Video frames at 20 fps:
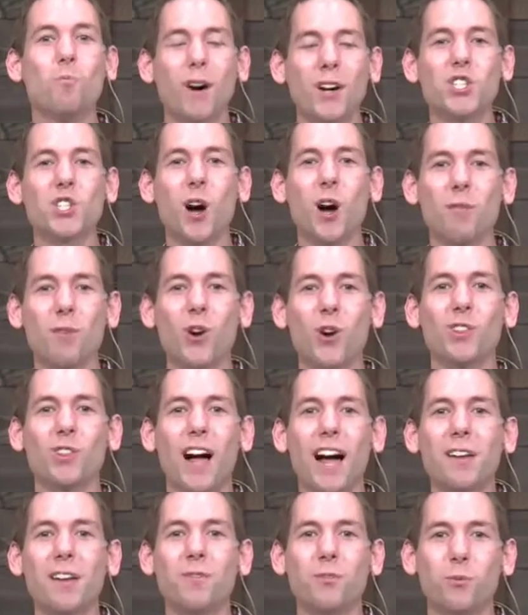much of our
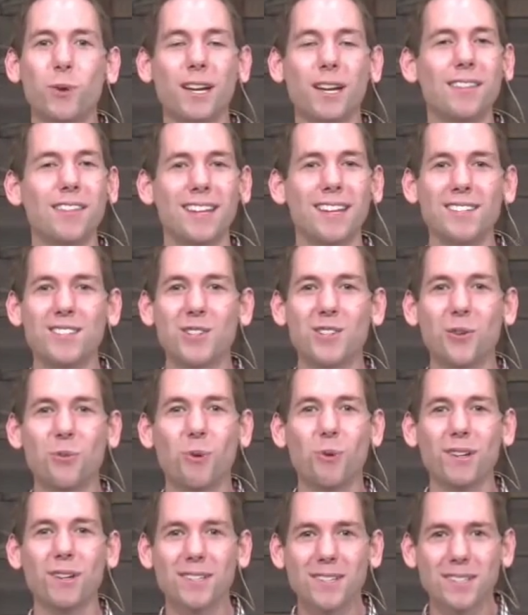life with. And so
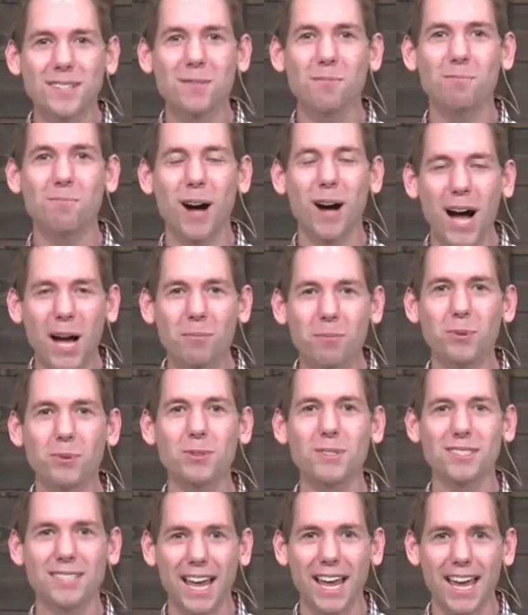what does the Bible
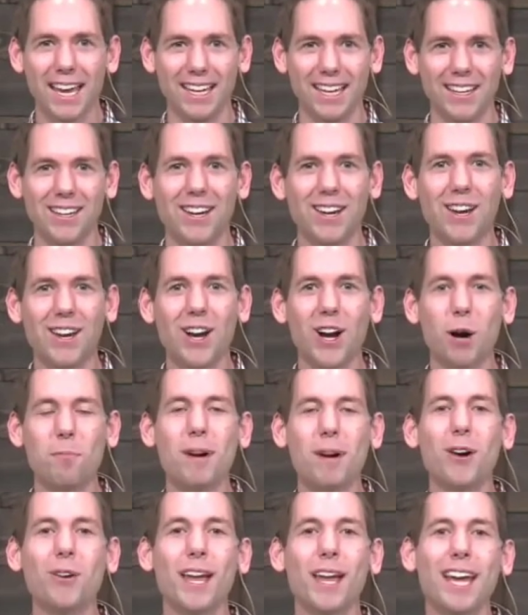say
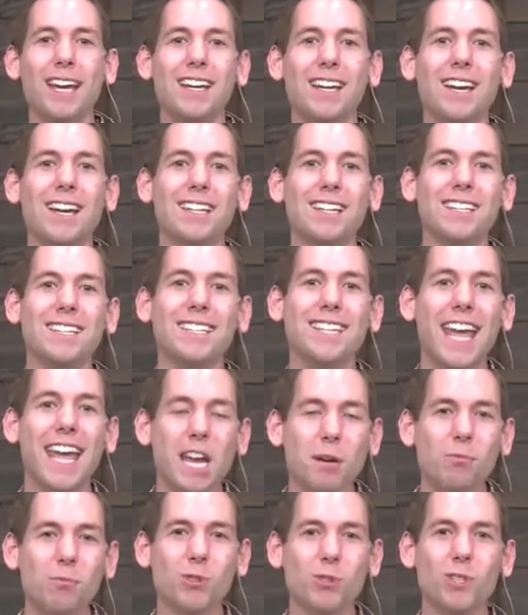about a
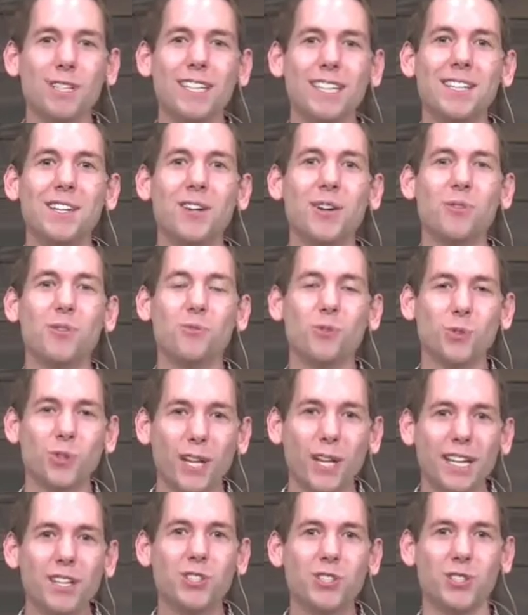neighborly
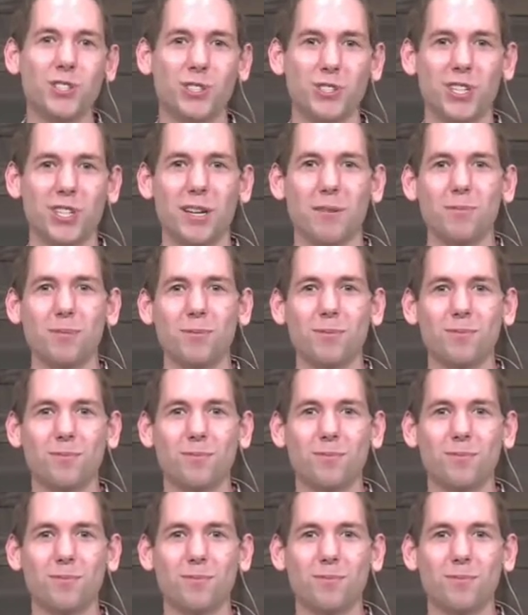relationship?